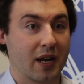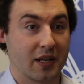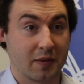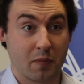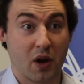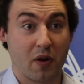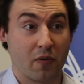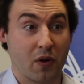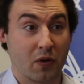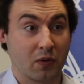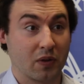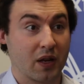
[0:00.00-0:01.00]
in my
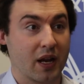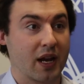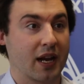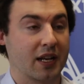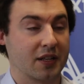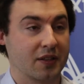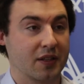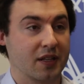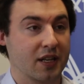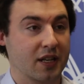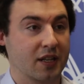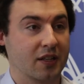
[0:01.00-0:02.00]
role,
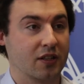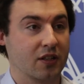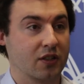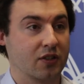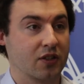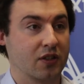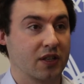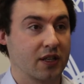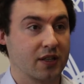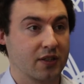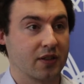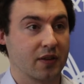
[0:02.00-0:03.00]
to
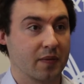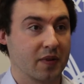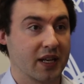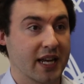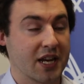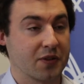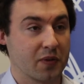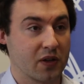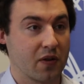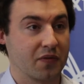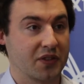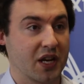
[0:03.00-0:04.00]
engage with
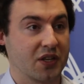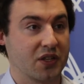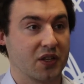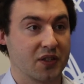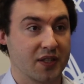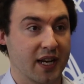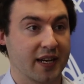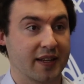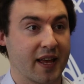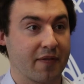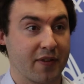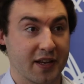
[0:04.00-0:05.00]
the conversation and seeing
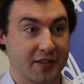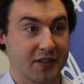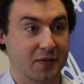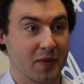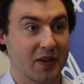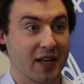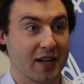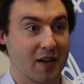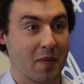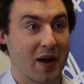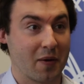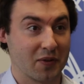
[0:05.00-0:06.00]
their faces when they
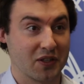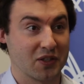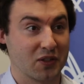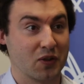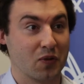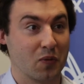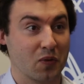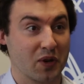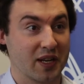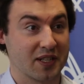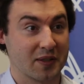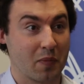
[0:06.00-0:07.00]
come out, which is
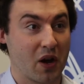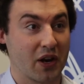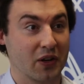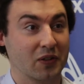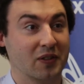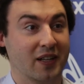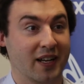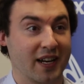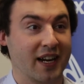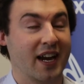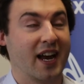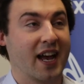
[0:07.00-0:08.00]
normally a smile.
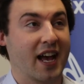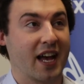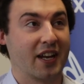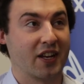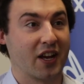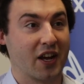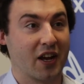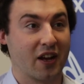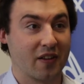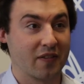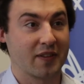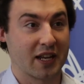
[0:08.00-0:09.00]
And
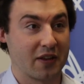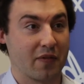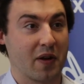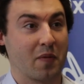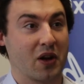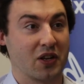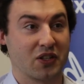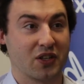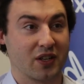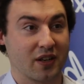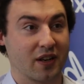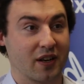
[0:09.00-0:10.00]
thank you very
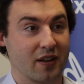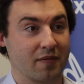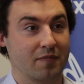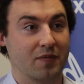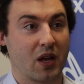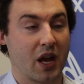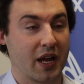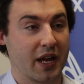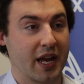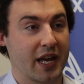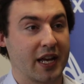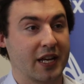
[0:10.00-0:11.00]
much.
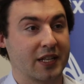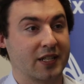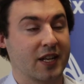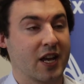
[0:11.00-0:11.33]
I